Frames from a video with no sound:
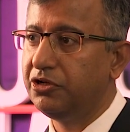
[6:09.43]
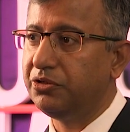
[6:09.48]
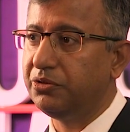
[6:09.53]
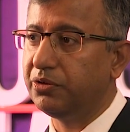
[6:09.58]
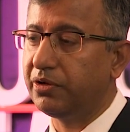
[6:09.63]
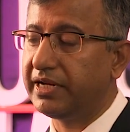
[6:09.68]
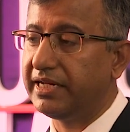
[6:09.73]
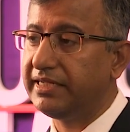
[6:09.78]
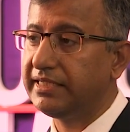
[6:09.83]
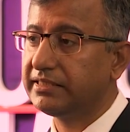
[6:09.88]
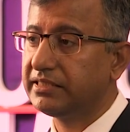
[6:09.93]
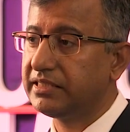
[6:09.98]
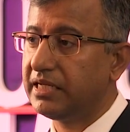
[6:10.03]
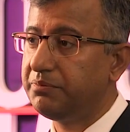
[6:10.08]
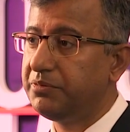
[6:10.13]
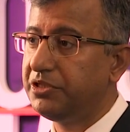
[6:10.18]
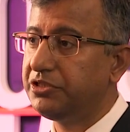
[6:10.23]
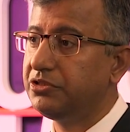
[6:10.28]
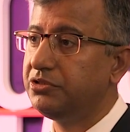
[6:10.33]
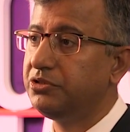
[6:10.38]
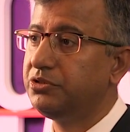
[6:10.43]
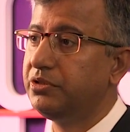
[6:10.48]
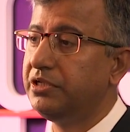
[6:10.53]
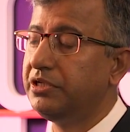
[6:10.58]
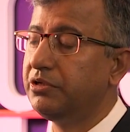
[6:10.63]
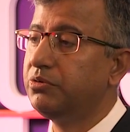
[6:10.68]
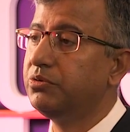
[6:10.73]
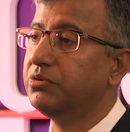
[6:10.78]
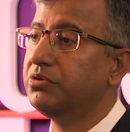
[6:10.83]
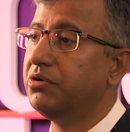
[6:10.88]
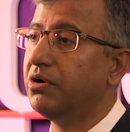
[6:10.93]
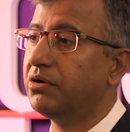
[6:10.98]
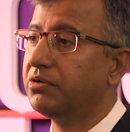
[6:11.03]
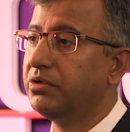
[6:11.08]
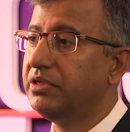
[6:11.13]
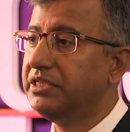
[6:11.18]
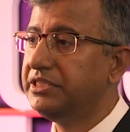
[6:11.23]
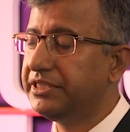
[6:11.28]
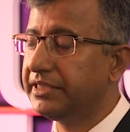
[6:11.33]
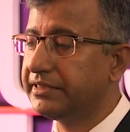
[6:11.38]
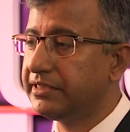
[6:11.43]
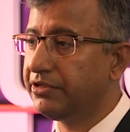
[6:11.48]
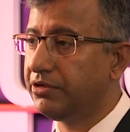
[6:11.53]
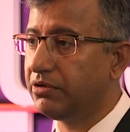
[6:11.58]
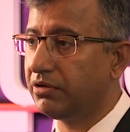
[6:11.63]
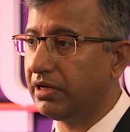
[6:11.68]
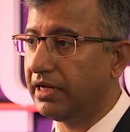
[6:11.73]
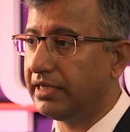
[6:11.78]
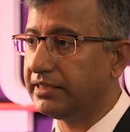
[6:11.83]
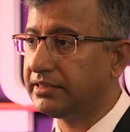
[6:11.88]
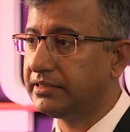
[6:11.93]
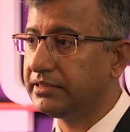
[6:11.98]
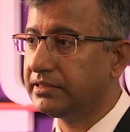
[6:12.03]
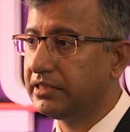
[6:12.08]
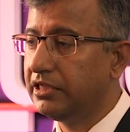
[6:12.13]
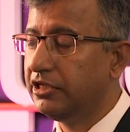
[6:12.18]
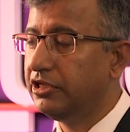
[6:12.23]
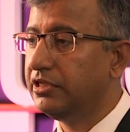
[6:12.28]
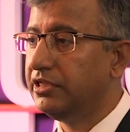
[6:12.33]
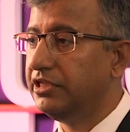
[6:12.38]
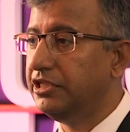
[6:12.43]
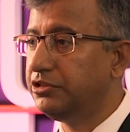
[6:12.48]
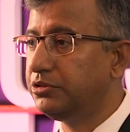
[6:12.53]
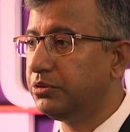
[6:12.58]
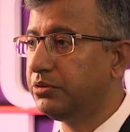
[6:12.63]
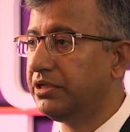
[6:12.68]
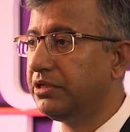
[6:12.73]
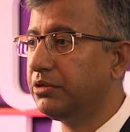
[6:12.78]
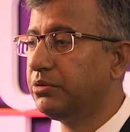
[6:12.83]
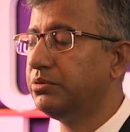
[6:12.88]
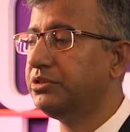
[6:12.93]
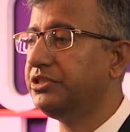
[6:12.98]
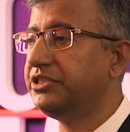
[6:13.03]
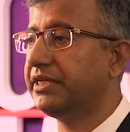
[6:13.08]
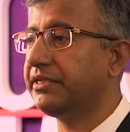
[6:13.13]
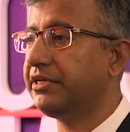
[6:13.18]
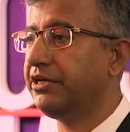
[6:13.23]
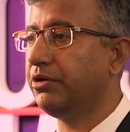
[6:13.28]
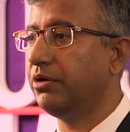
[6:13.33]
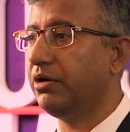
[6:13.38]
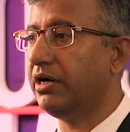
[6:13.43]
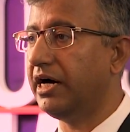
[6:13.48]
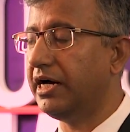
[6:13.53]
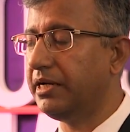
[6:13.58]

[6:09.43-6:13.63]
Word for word: Your eye examination should include not only checking your glasses, it should include checking your